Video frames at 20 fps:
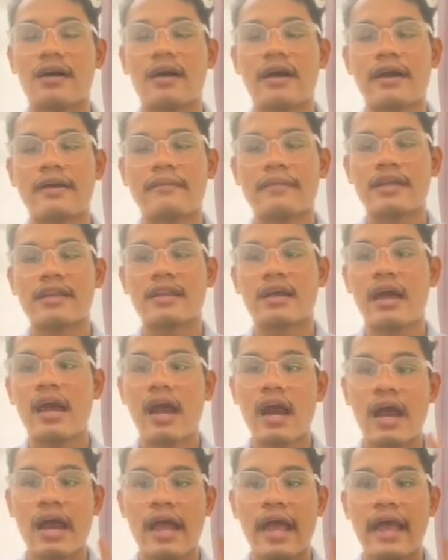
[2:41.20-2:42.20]
mean
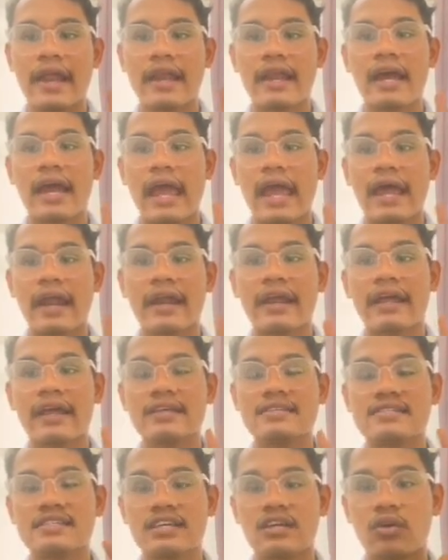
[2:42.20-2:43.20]
at array
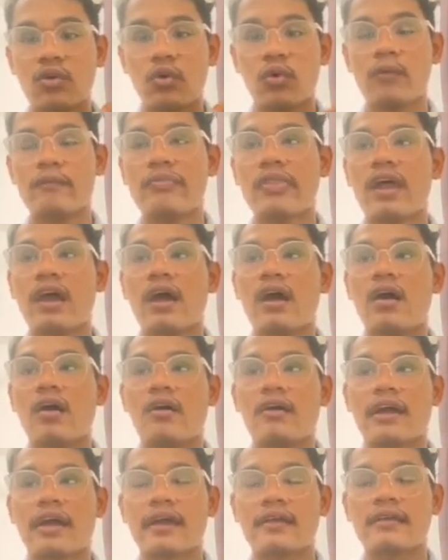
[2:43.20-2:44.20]
0.
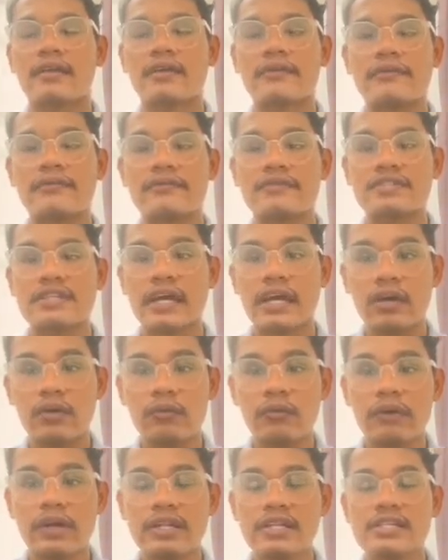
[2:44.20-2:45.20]
Alright, the
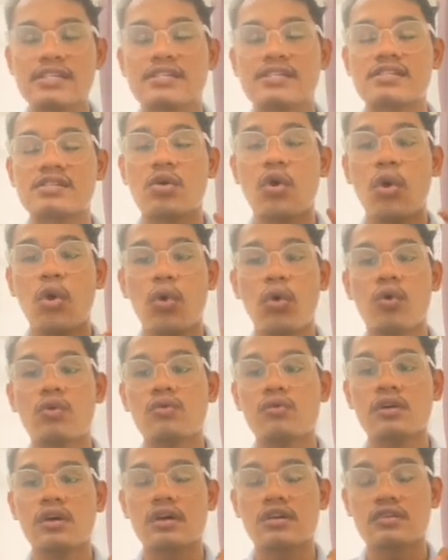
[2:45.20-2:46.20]
second one is O,
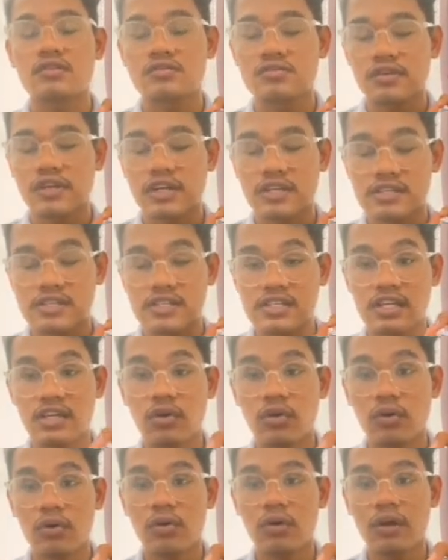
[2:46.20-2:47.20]

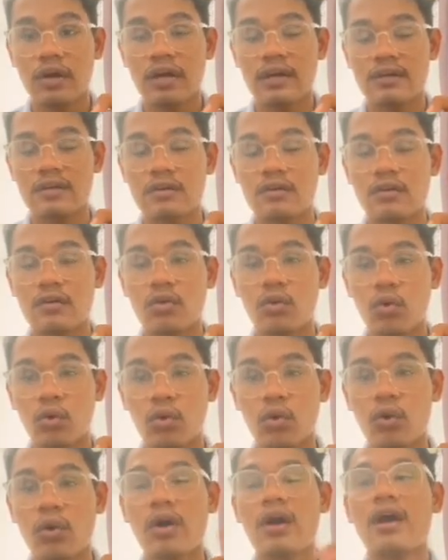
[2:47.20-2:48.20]
0 at
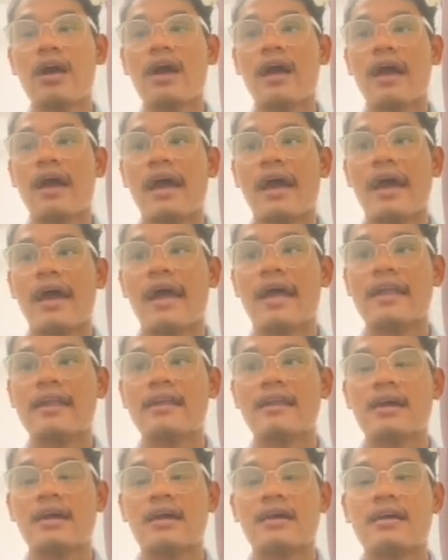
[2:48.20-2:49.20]
O,
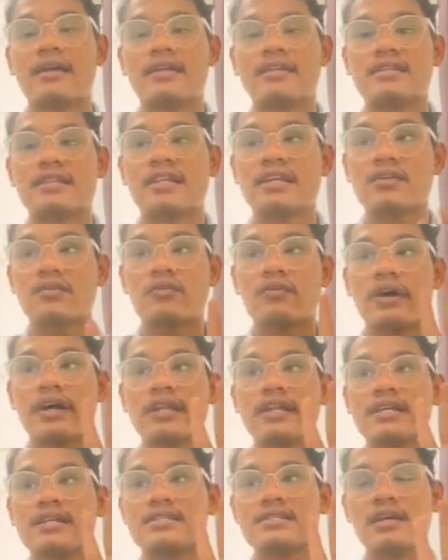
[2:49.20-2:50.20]
and the third one
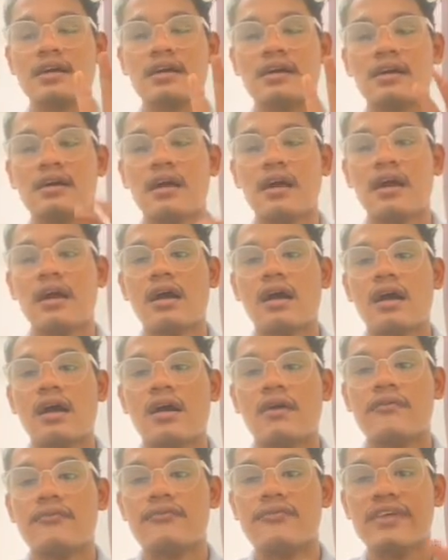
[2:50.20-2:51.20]
is a
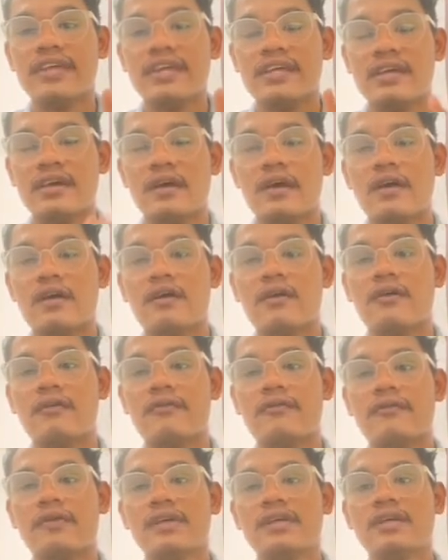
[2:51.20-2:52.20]
V.
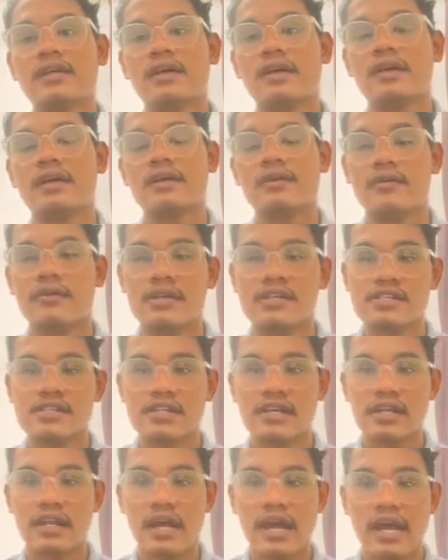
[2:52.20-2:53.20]
V you
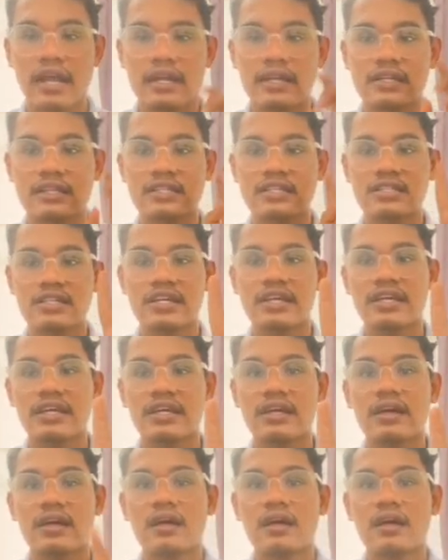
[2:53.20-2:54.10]
insert at the 3,